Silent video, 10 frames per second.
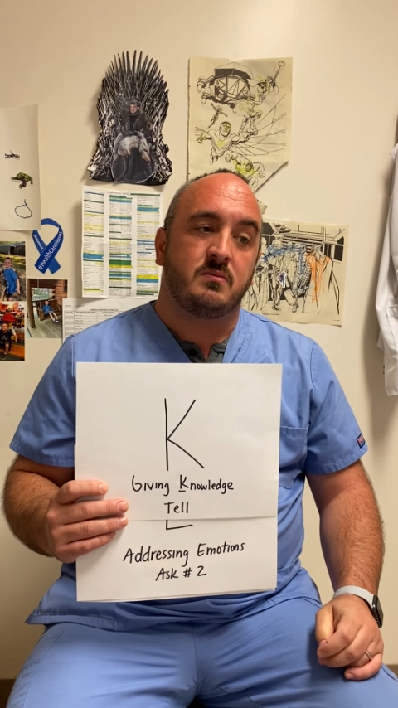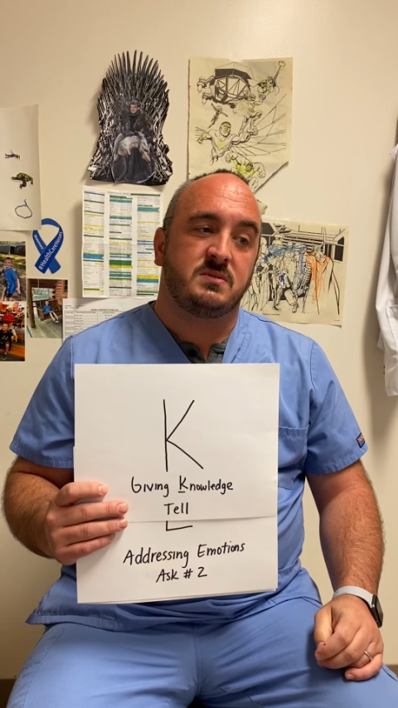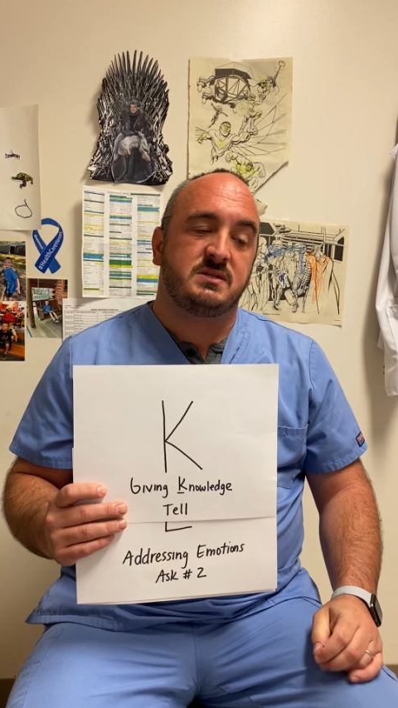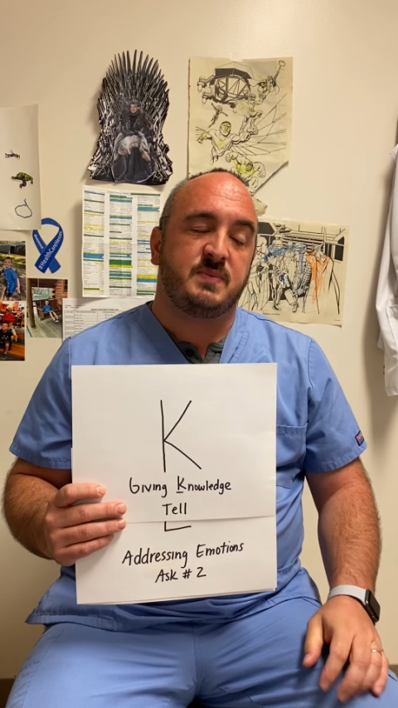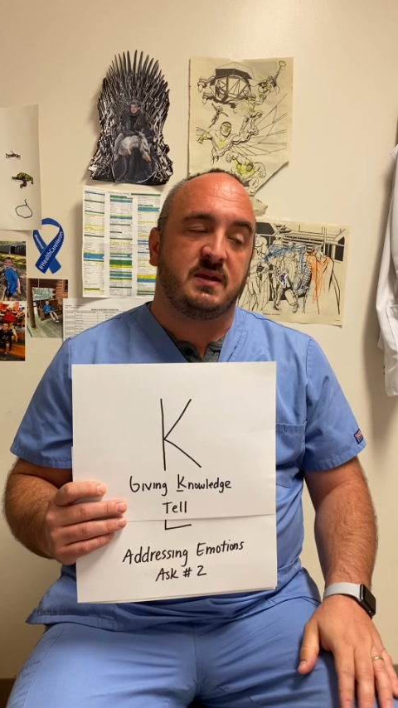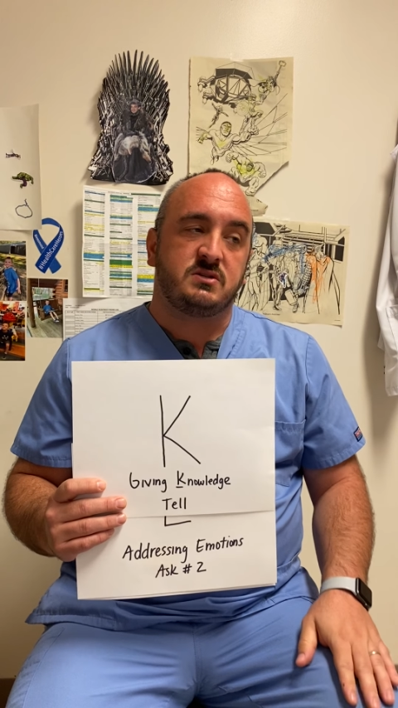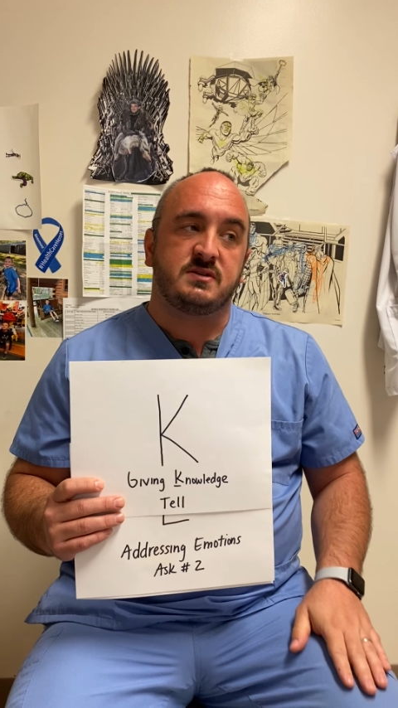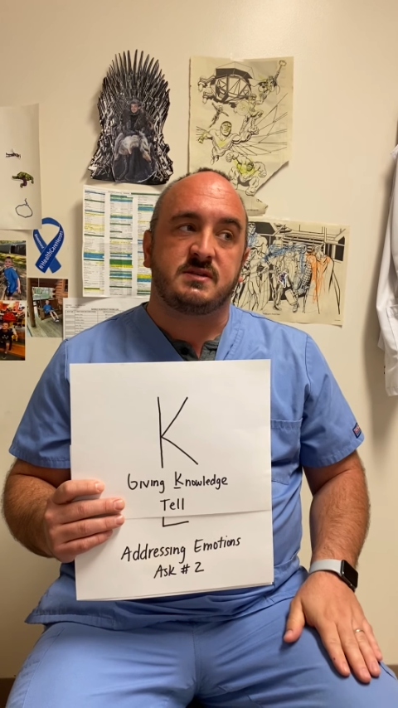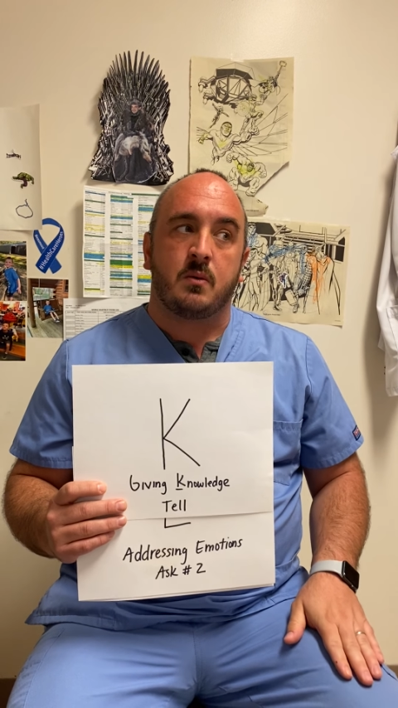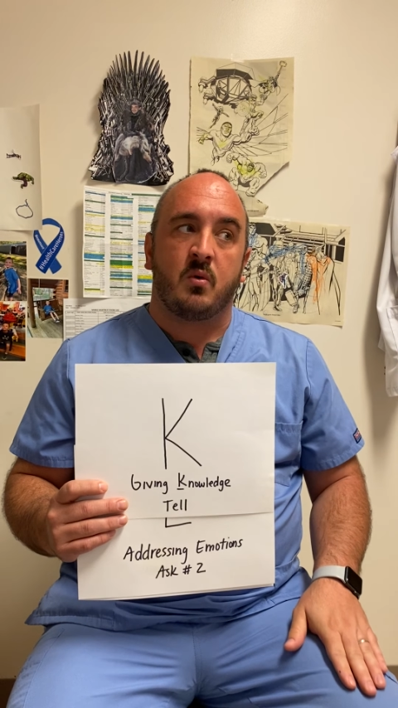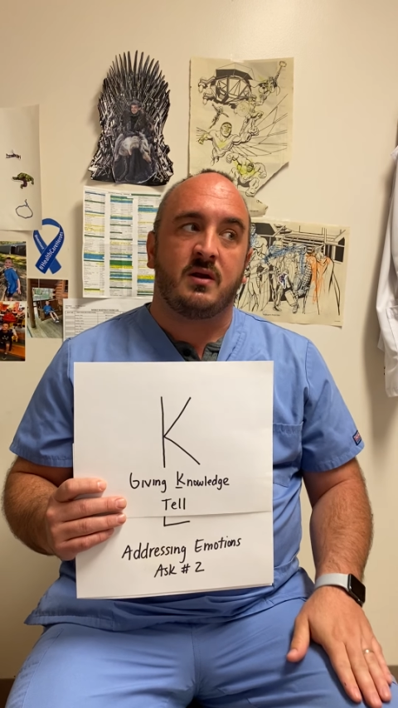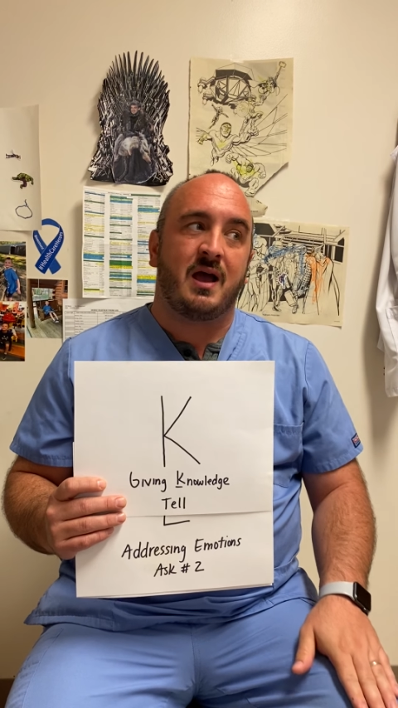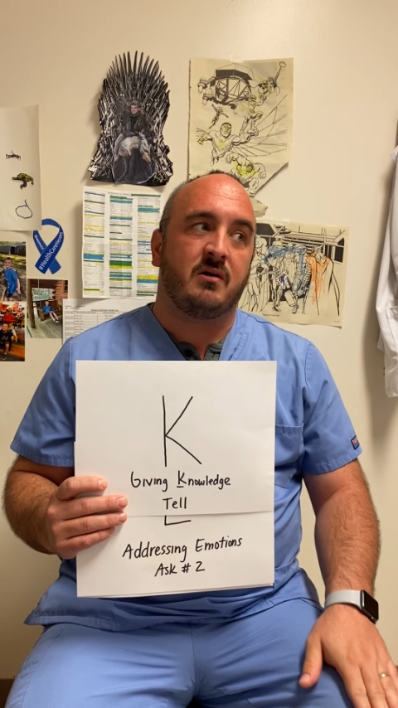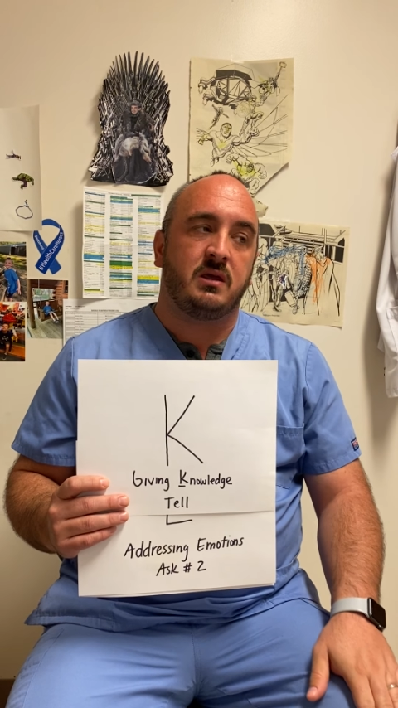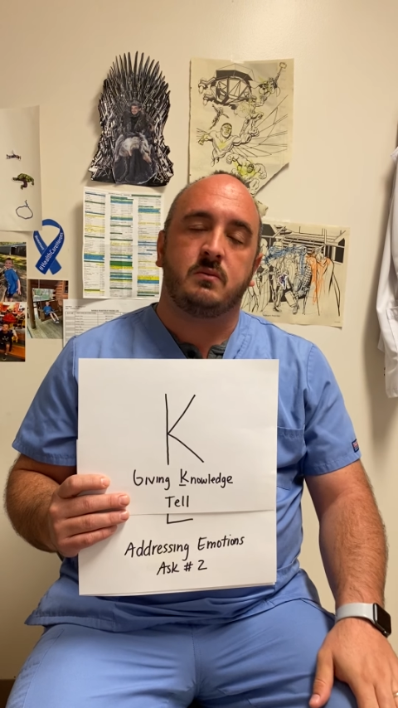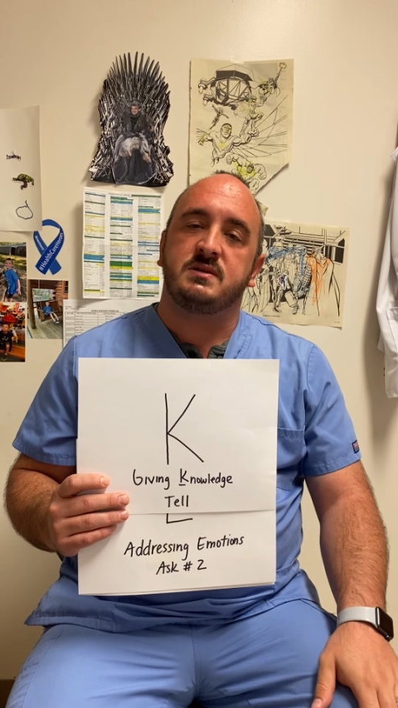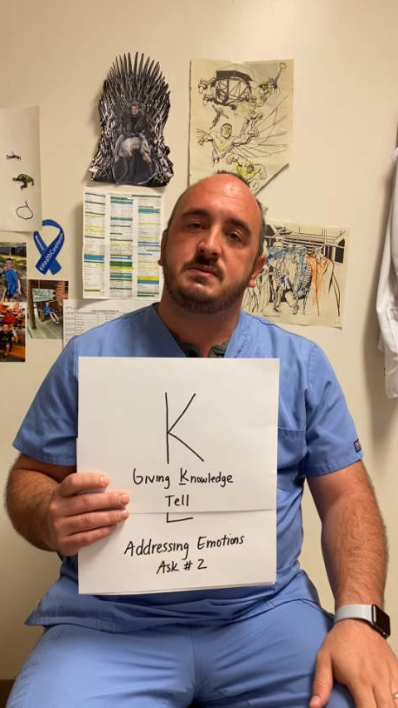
Speak to someone how you would